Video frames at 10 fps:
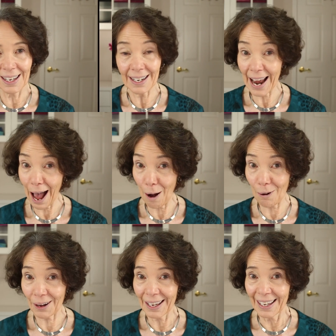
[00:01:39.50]

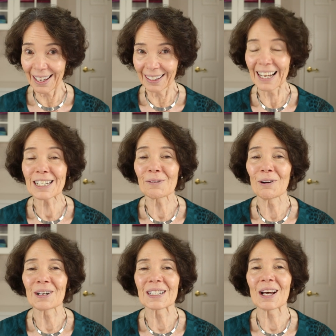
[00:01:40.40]
Now, let's
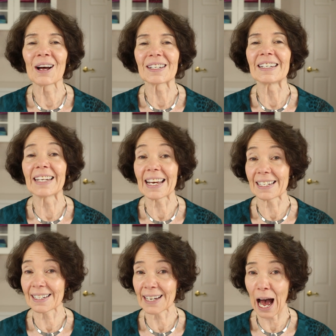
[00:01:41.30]
focus on
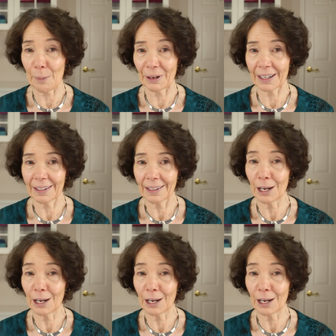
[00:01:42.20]
today's topic